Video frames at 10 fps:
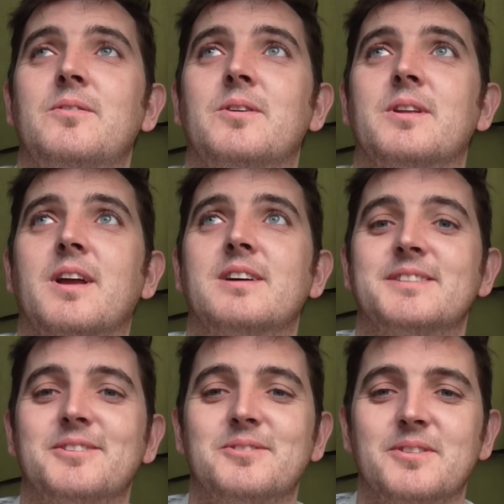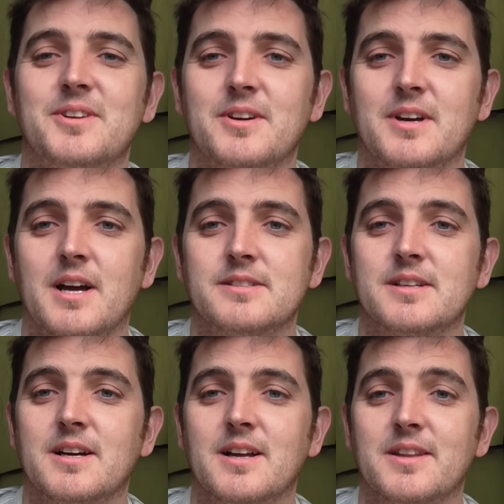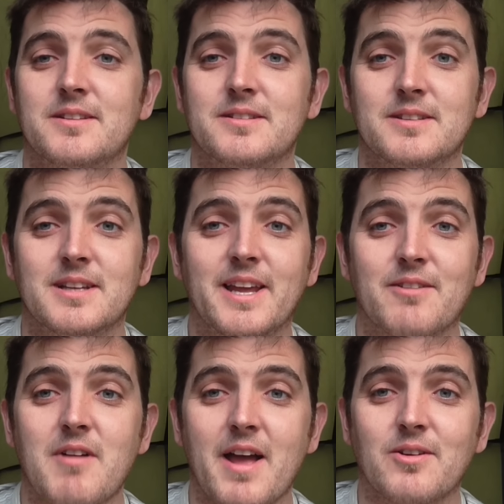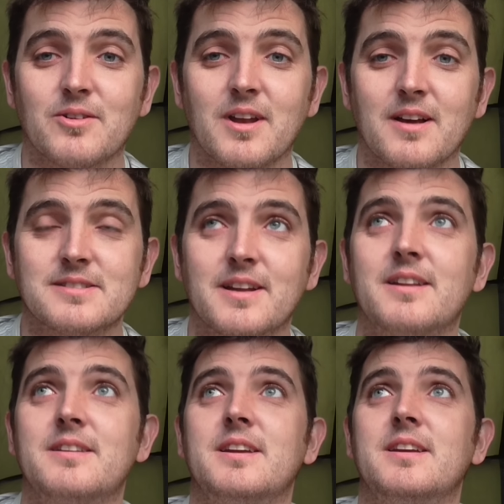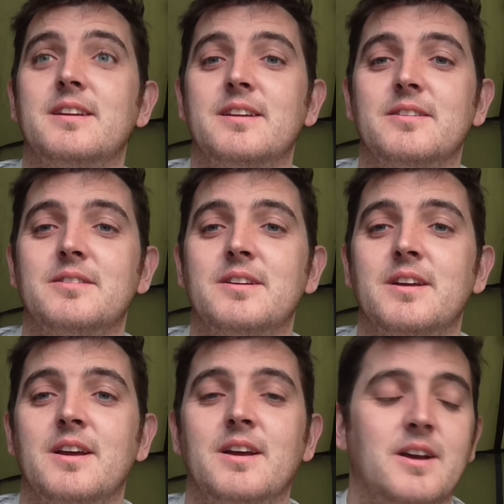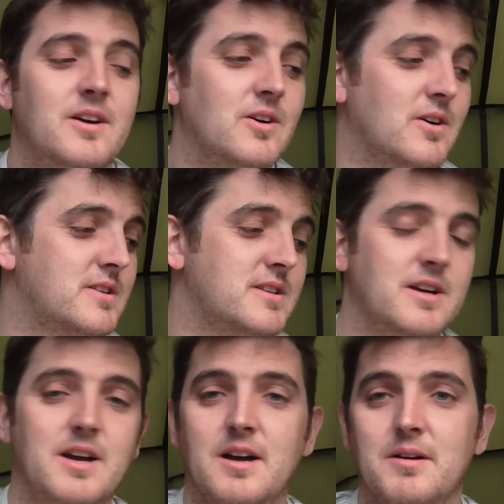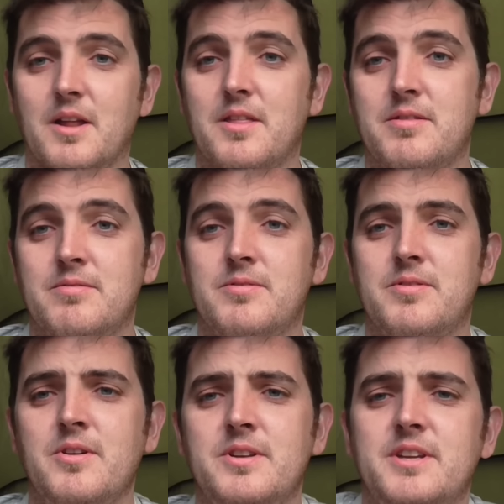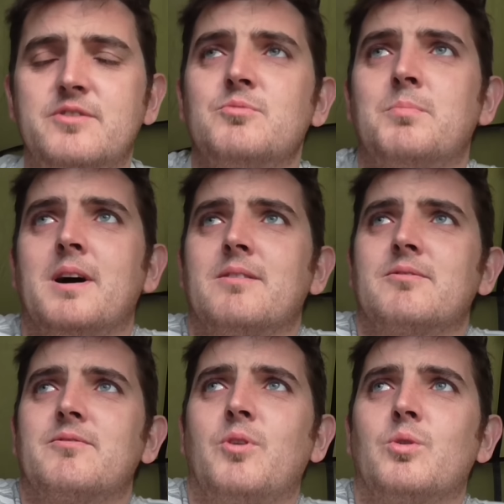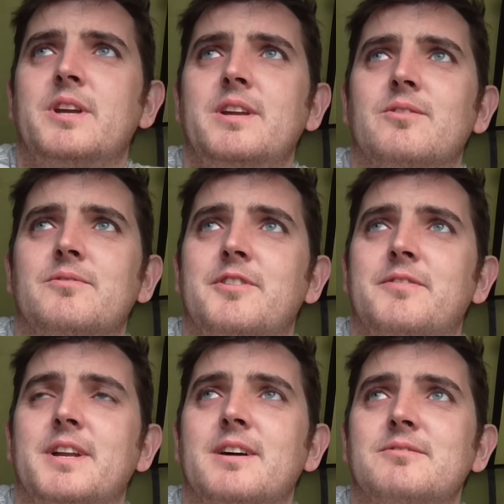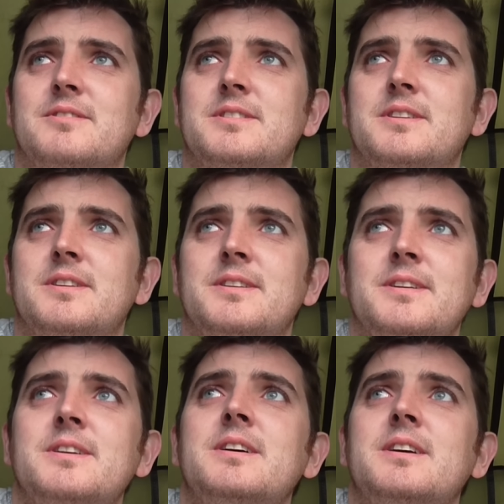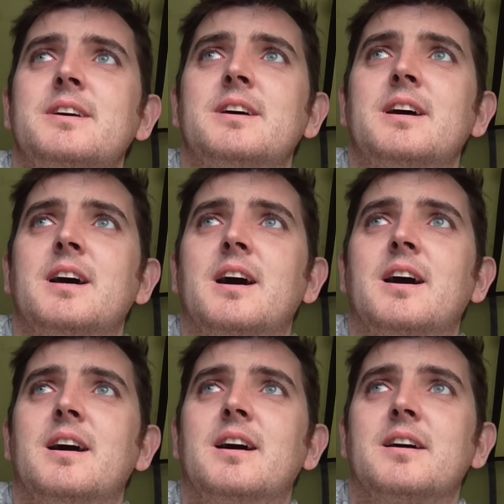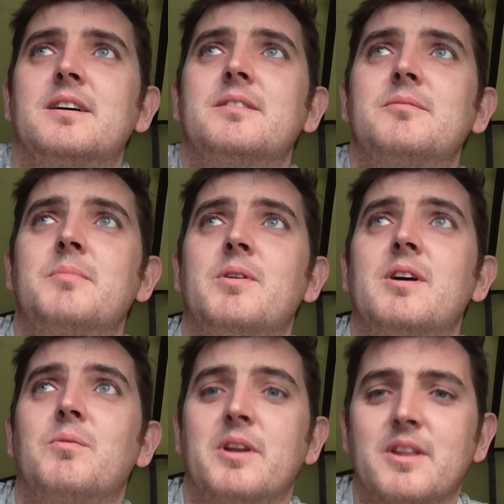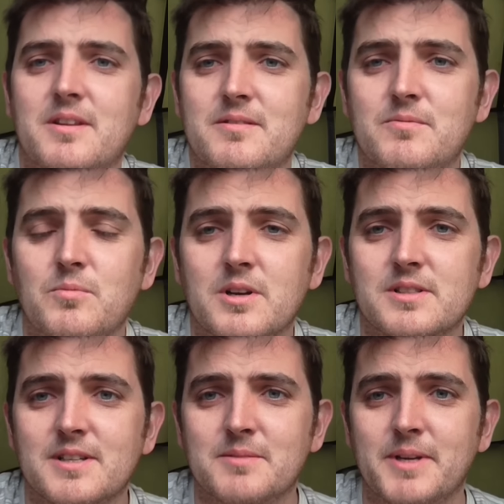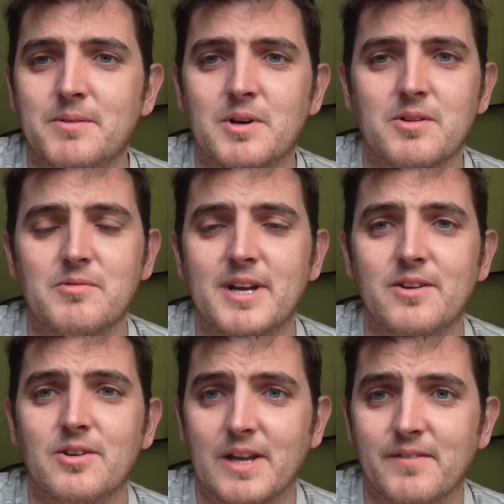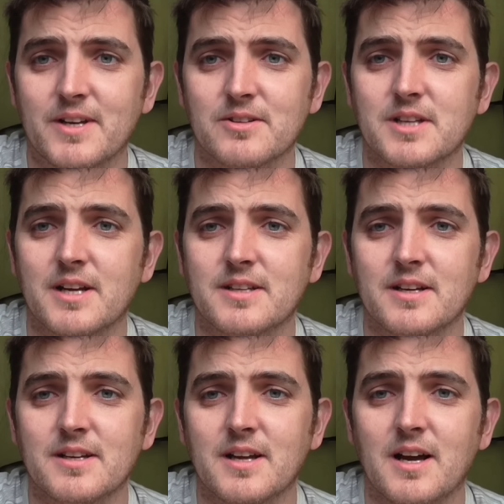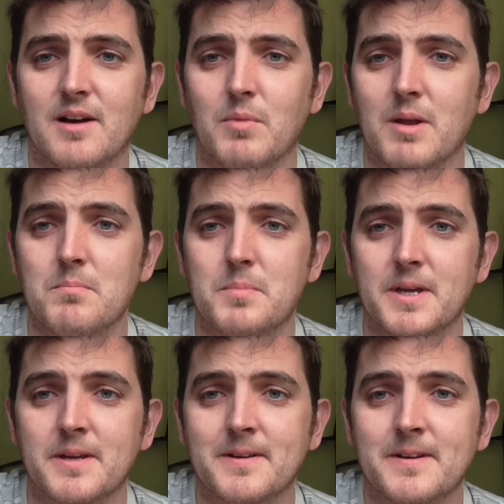one of the guys I know down here, had a lake record last night. He hooked a 32 pound 14 or 15 ounce mirror, one of the ones that have been in one of the really early videos that I've done, lumpy.